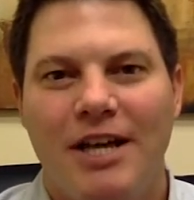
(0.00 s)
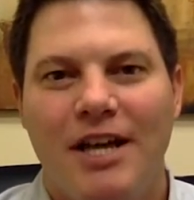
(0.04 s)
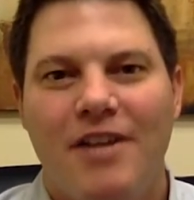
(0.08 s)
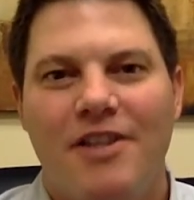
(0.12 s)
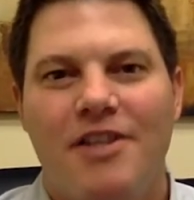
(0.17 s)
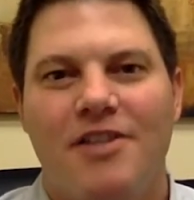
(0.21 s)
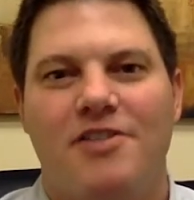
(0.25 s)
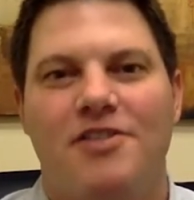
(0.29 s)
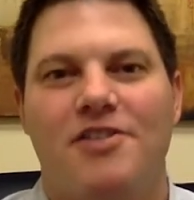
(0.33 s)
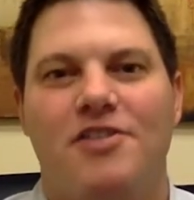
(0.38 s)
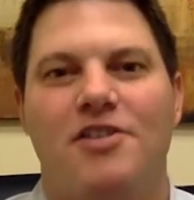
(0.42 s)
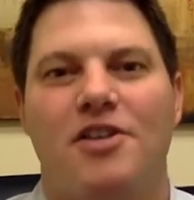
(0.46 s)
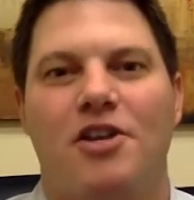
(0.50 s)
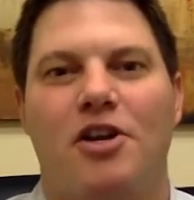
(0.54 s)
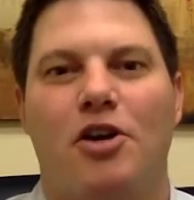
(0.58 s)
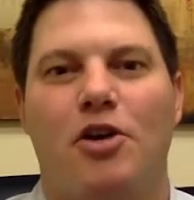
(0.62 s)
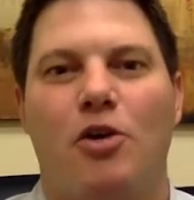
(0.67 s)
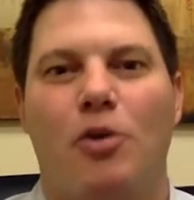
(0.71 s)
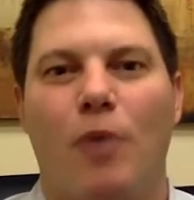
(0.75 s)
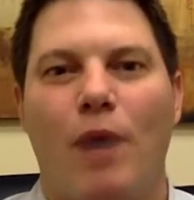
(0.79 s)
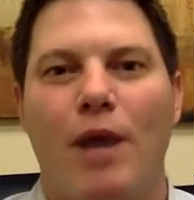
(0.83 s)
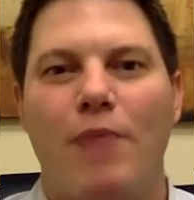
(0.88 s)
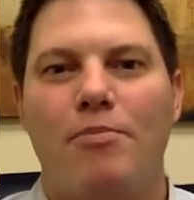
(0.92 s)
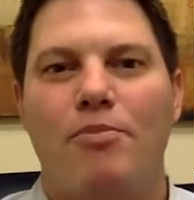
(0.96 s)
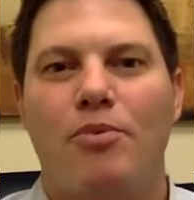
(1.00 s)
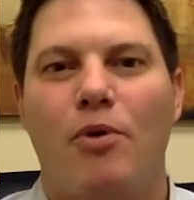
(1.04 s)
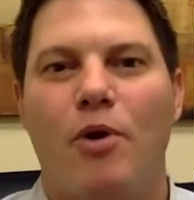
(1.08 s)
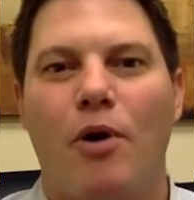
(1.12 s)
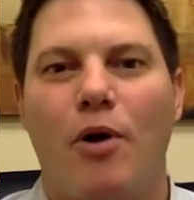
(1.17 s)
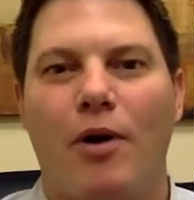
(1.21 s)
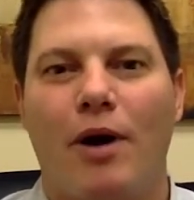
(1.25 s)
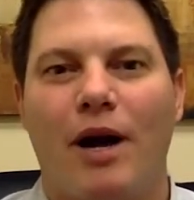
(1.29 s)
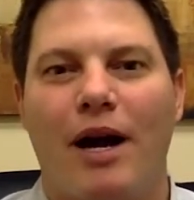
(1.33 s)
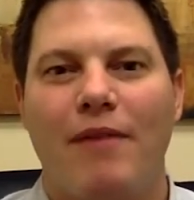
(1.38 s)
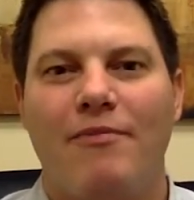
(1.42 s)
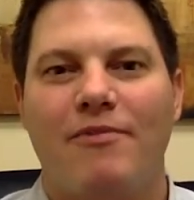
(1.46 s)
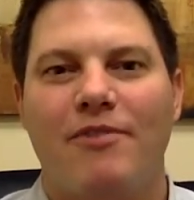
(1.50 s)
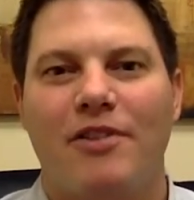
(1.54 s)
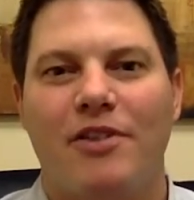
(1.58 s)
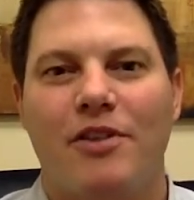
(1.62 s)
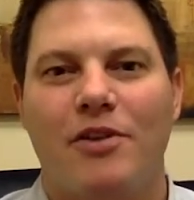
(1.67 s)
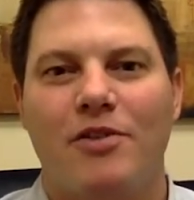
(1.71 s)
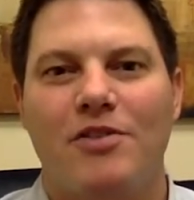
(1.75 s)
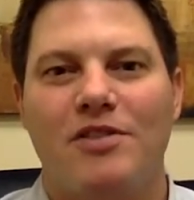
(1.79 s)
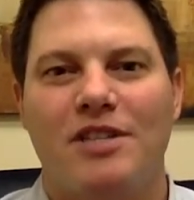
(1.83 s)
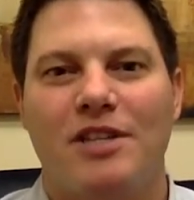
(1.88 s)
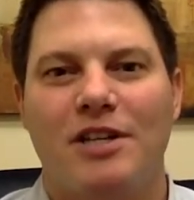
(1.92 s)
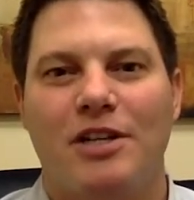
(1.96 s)
This is a great program for
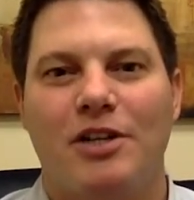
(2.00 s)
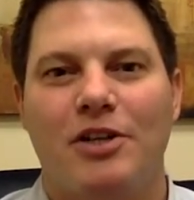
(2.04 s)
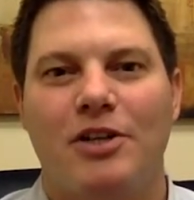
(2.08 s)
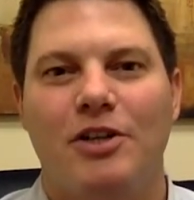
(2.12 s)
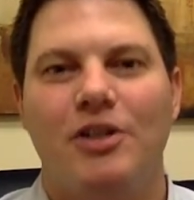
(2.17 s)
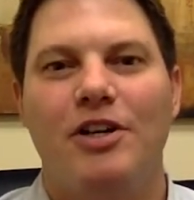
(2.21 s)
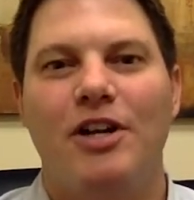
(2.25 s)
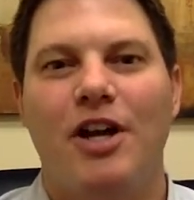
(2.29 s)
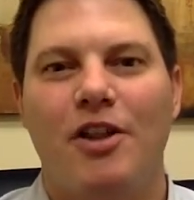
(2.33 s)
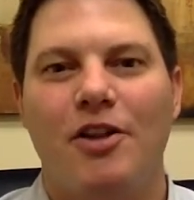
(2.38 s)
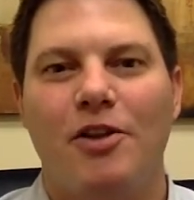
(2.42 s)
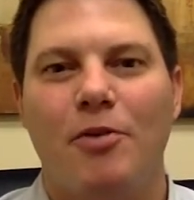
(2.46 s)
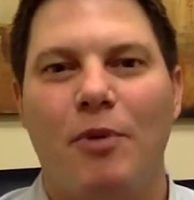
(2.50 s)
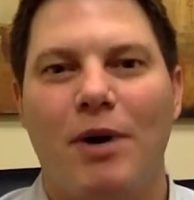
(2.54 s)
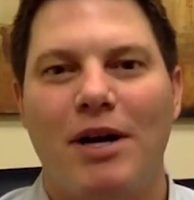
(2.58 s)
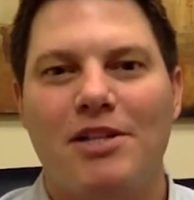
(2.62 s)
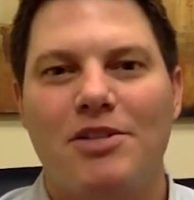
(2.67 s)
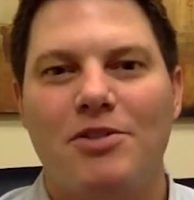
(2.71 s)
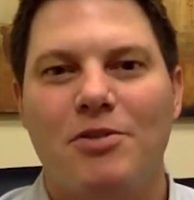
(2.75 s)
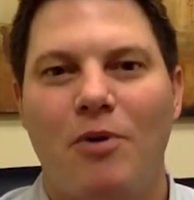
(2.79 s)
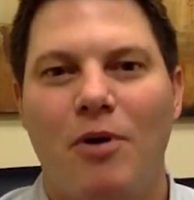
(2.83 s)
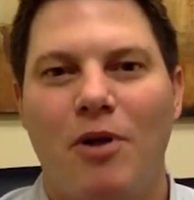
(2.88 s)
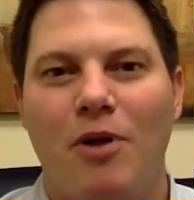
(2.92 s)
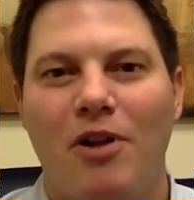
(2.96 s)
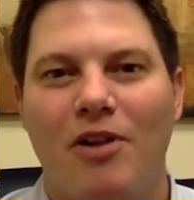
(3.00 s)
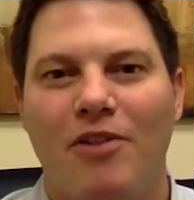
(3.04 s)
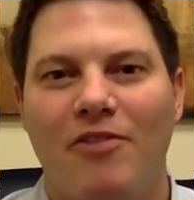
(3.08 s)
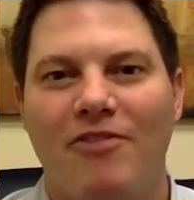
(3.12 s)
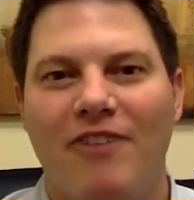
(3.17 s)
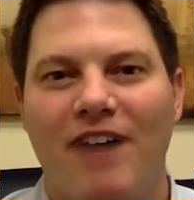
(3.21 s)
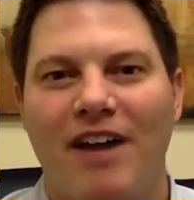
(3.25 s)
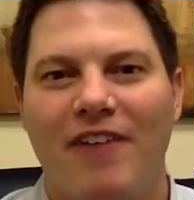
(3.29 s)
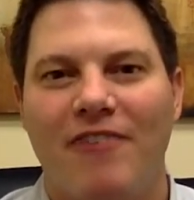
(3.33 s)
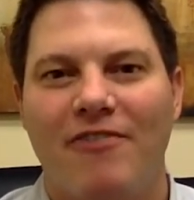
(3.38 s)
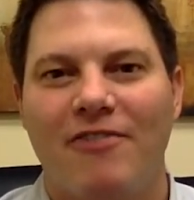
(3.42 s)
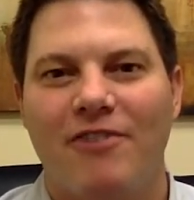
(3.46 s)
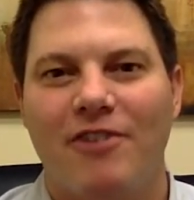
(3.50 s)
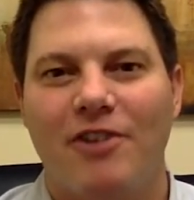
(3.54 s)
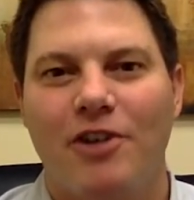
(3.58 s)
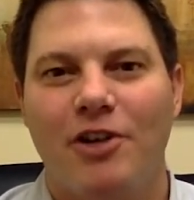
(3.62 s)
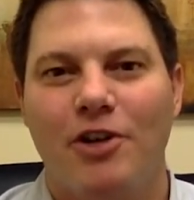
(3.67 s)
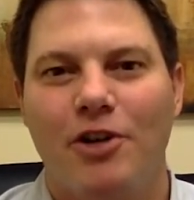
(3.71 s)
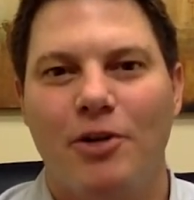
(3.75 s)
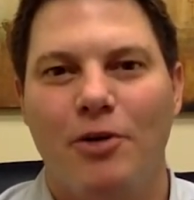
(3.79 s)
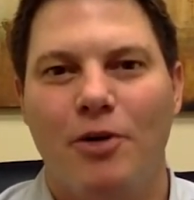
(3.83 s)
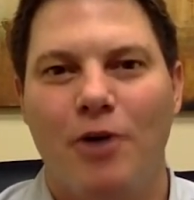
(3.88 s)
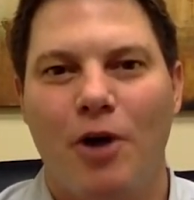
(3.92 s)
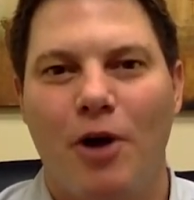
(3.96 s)
those that couldn't otherwise qualify for a
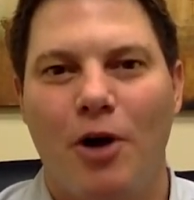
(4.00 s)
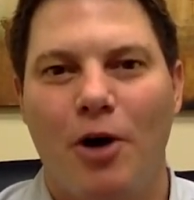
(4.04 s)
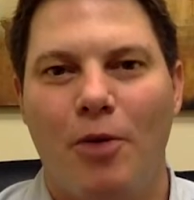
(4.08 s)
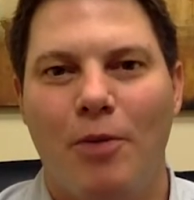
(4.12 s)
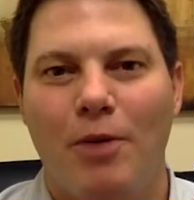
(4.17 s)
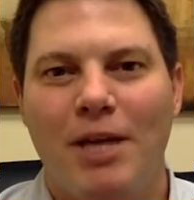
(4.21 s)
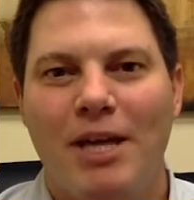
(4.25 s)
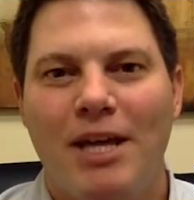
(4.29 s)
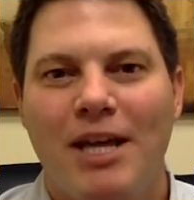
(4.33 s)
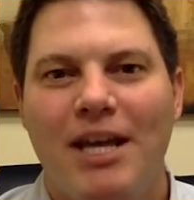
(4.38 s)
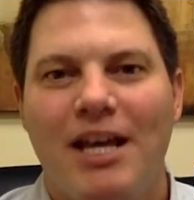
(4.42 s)
new home.